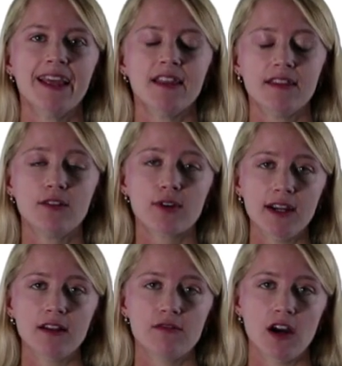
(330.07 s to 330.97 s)
The
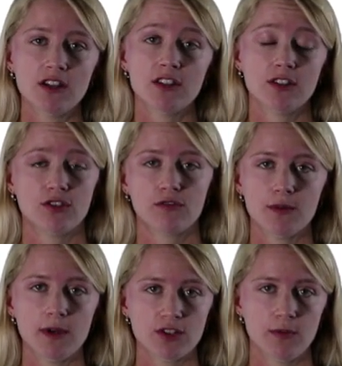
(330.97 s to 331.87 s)
great advantage of the
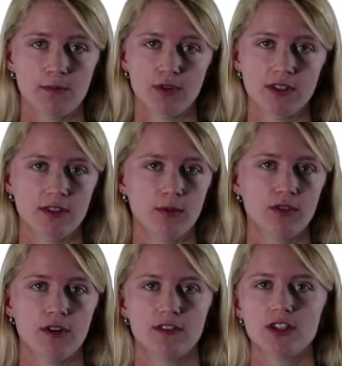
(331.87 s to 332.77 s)
measurement principle
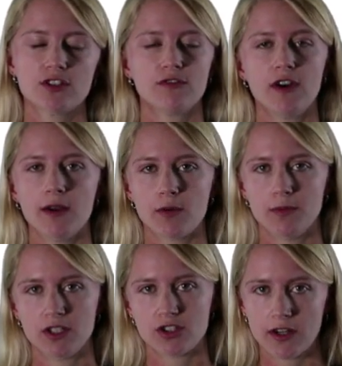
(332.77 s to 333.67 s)
of such a fiber
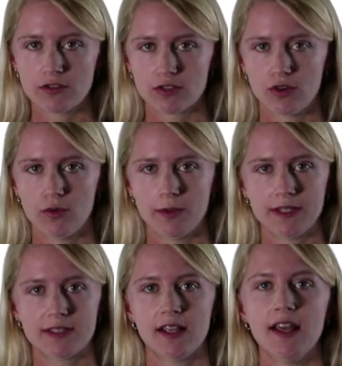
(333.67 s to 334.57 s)
optic gyroscope
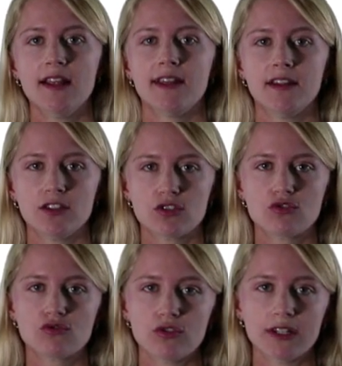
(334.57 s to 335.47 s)
is that it's
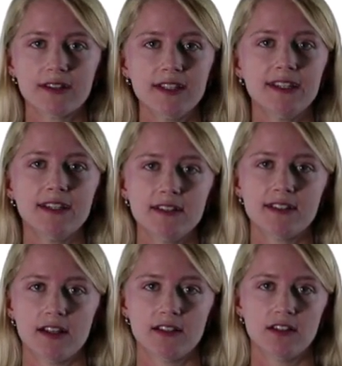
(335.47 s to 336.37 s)
strictly
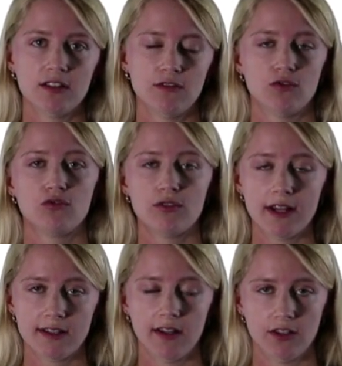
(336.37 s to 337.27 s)
insensitive to
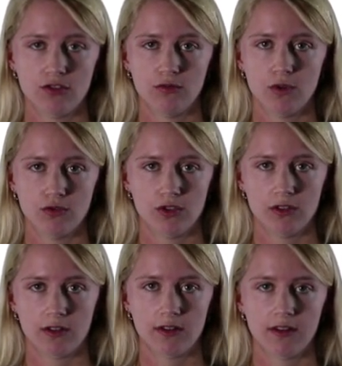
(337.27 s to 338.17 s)
translational
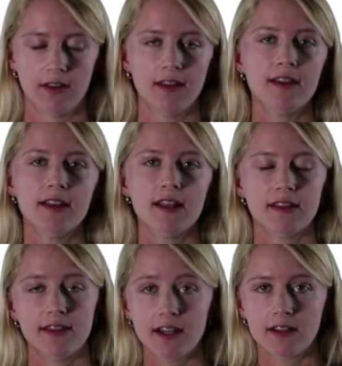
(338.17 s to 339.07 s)
motion.
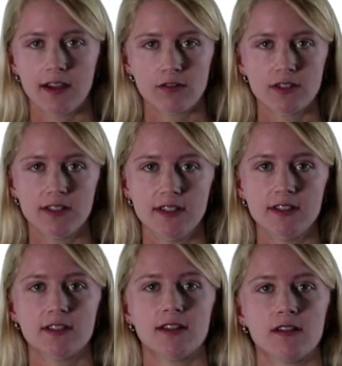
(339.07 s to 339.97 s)
That
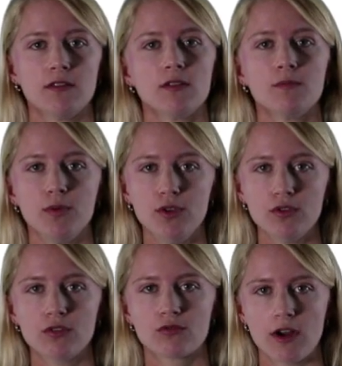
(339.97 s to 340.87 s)
guarantees that
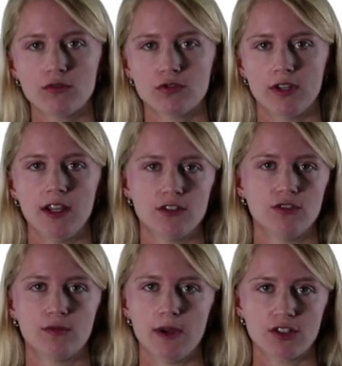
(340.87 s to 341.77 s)
pure ground rotation
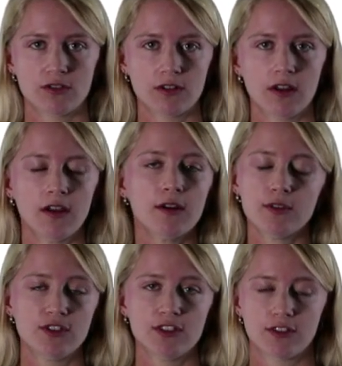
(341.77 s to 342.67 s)
is measured,
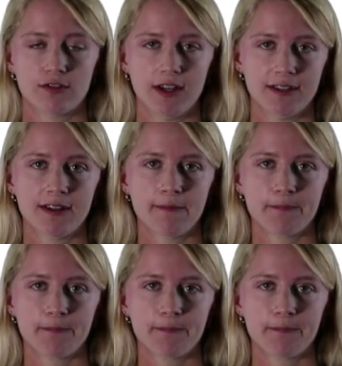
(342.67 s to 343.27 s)
which is great.